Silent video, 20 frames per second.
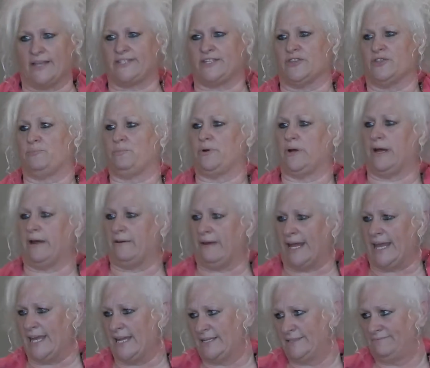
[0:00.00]
That Little
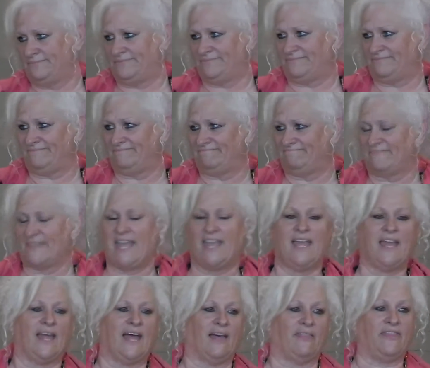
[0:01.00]
House on the Prairie.
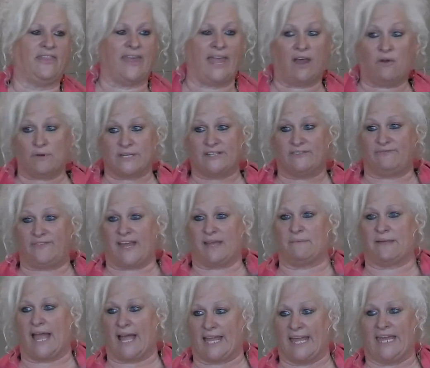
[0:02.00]

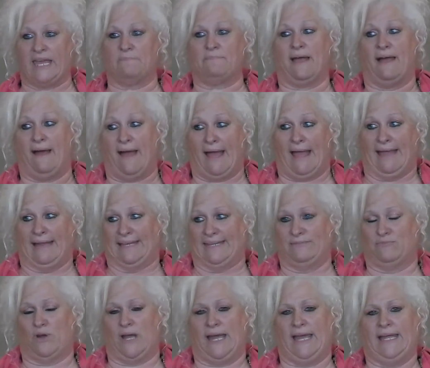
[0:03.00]
There was a family I could get
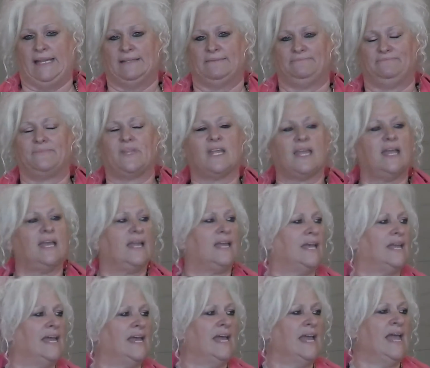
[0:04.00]
behind, right?
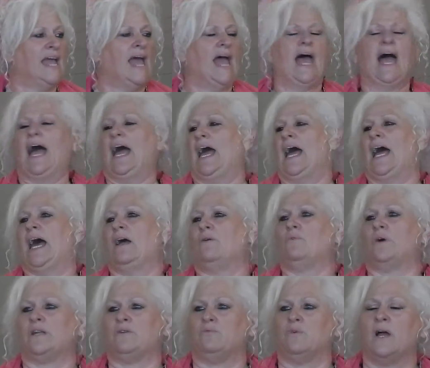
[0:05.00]

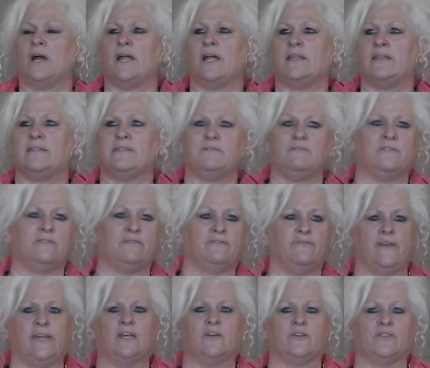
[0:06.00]
I would
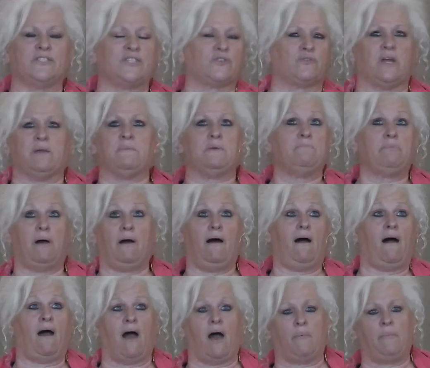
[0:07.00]
run through the field
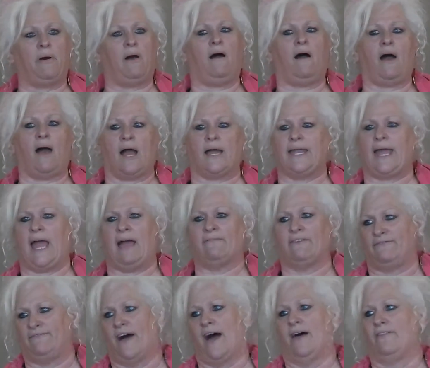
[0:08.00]
screaming, "Pa, Pa,"
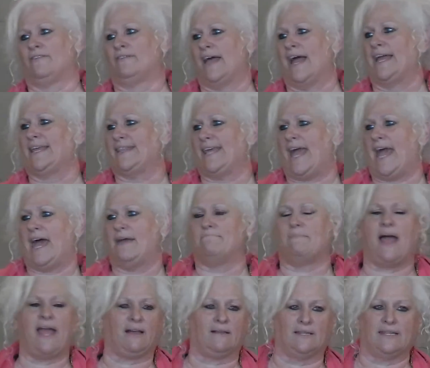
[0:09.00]

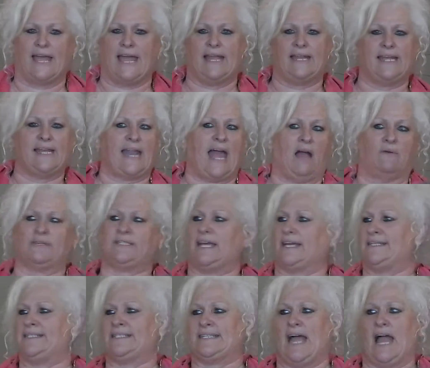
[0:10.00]
like that. Michael
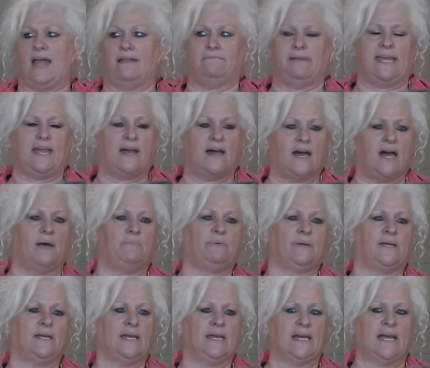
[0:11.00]
Landon, I was like, sign
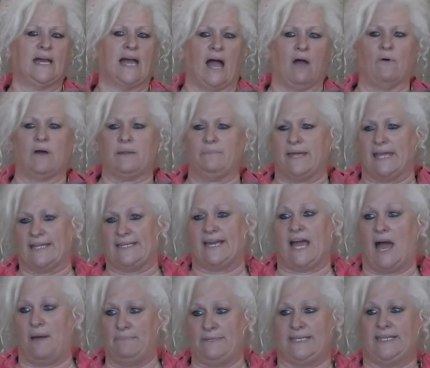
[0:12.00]
me up.
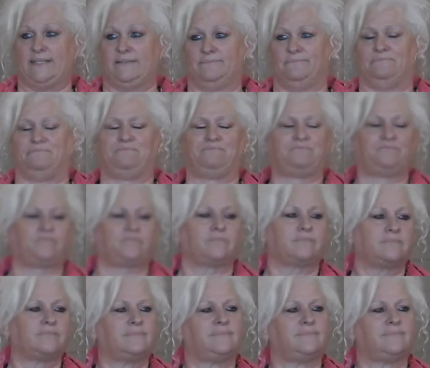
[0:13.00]
I want to be adopted.